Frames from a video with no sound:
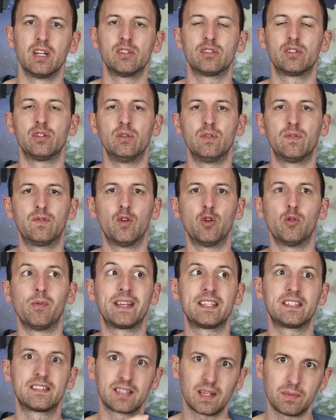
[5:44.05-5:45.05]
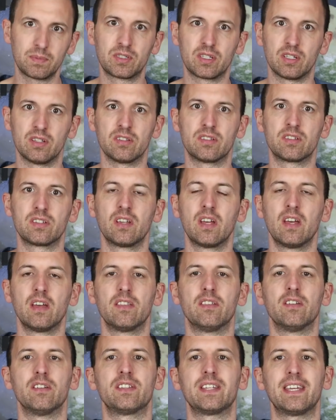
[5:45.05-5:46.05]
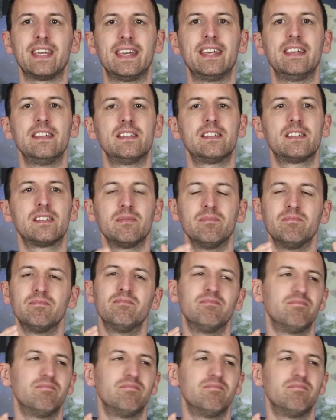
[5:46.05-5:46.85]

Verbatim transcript: to form a substance that is